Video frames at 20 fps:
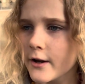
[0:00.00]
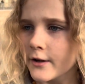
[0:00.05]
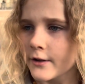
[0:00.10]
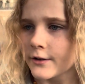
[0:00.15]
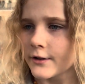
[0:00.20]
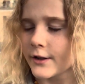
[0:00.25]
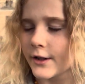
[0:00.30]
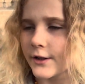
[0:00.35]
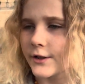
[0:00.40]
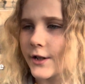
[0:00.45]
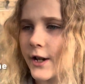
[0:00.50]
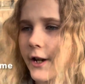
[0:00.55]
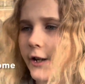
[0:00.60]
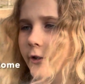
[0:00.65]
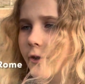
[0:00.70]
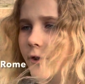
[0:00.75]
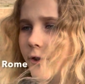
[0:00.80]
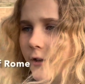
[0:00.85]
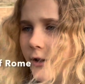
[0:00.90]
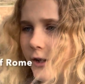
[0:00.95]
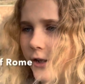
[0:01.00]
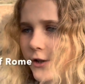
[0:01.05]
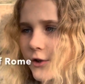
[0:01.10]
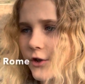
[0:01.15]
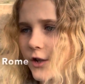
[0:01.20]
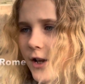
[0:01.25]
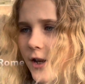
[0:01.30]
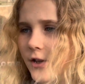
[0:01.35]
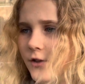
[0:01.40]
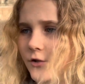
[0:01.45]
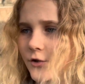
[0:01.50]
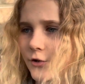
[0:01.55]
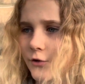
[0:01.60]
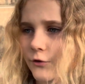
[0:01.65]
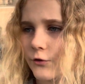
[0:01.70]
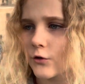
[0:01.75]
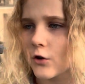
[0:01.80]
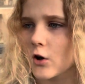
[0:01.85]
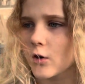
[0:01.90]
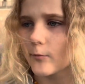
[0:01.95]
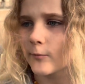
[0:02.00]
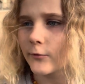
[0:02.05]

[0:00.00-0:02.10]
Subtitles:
dictator, he changed Rome